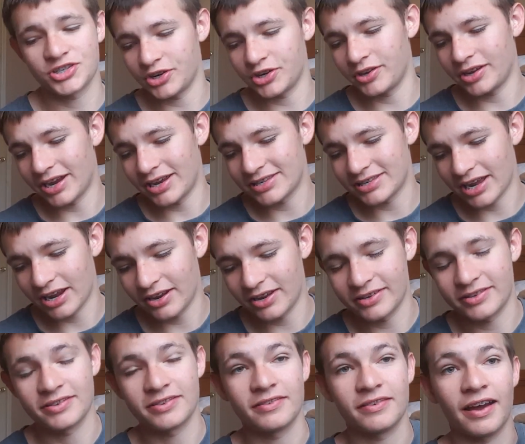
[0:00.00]
show you guys how to
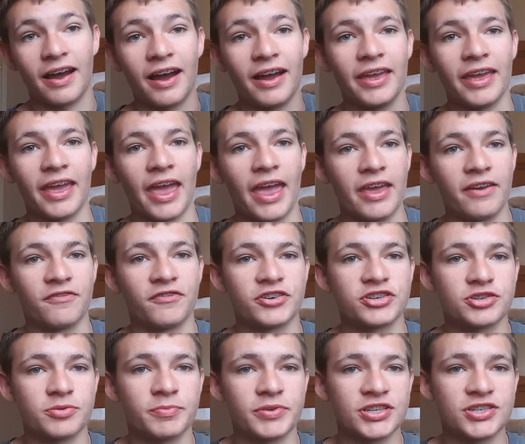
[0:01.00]
tie a
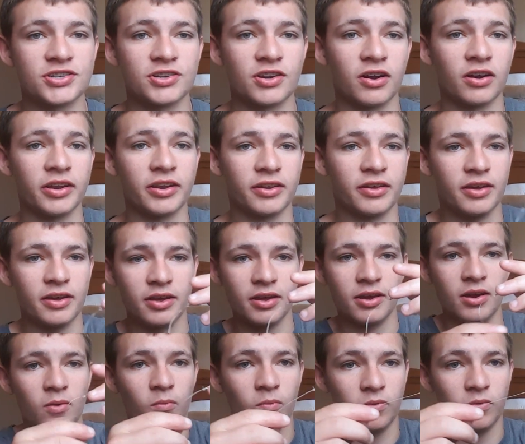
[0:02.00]
fisherman's knot
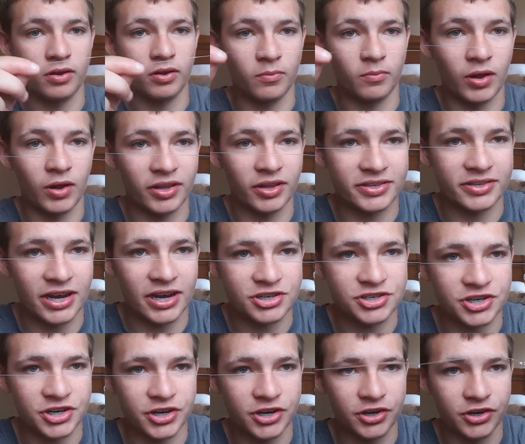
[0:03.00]
while
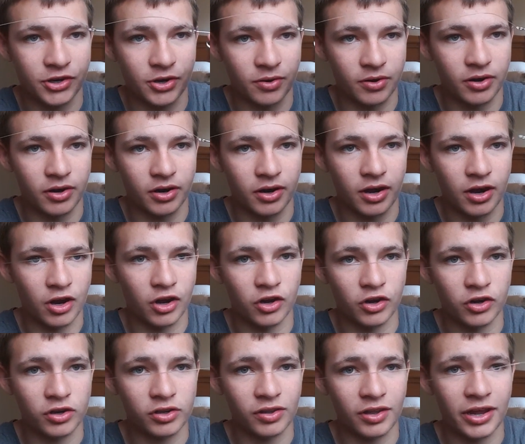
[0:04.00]
attaching your uh,
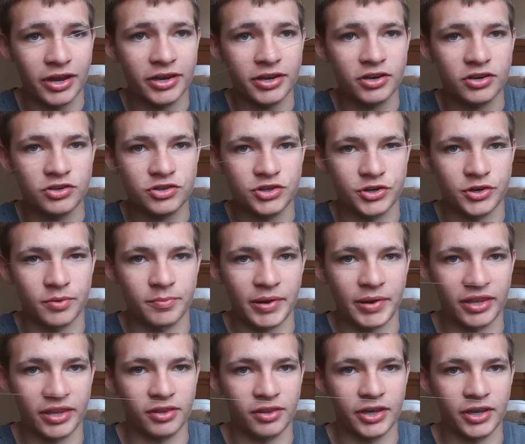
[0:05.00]
hook line to your
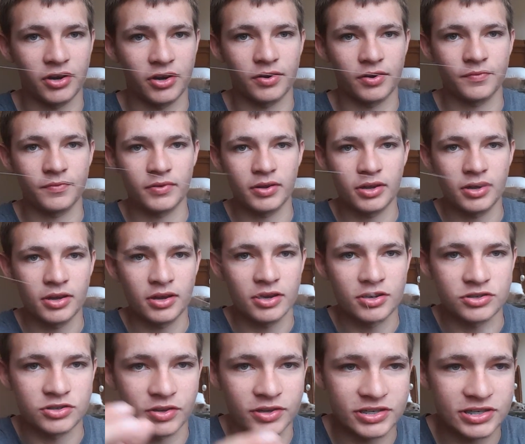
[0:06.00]
main leader.
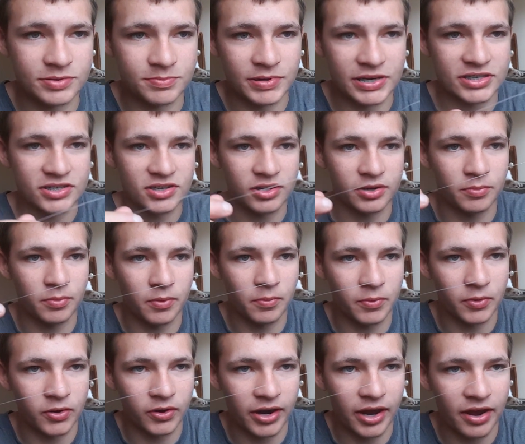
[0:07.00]
So this is basically what
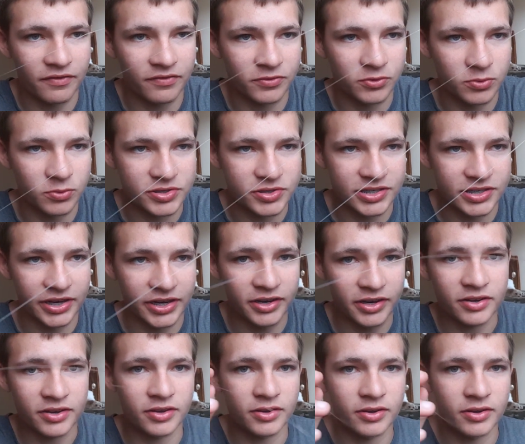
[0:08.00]
we're going to have towards the end.